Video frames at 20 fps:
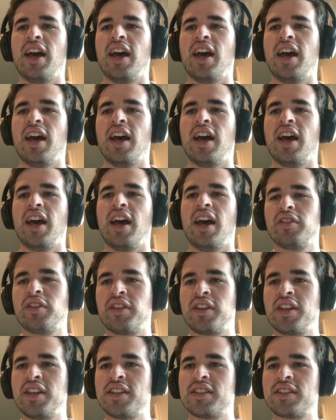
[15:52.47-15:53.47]
I think if
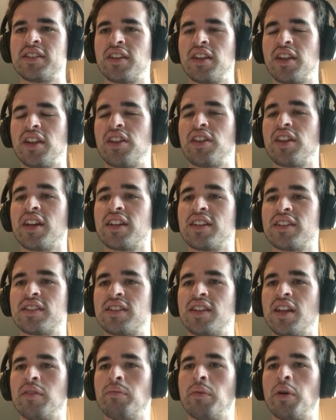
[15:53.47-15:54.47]
these are the
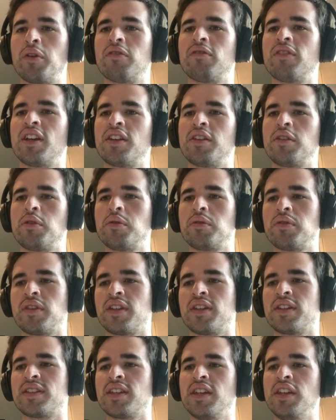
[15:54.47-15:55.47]
things that motivate you,
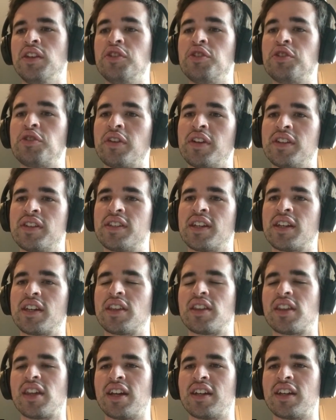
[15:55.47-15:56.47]
these intrinsic
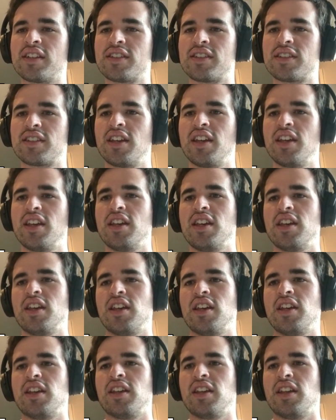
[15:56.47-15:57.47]
things,
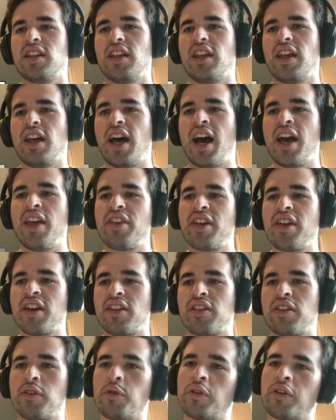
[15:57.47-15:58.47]
I think
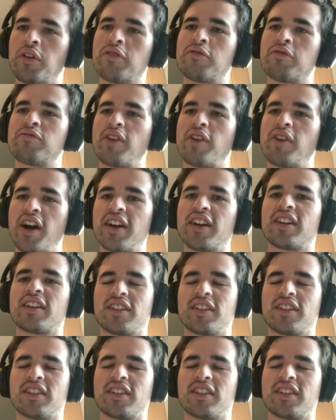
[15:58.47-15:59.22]
you will go far.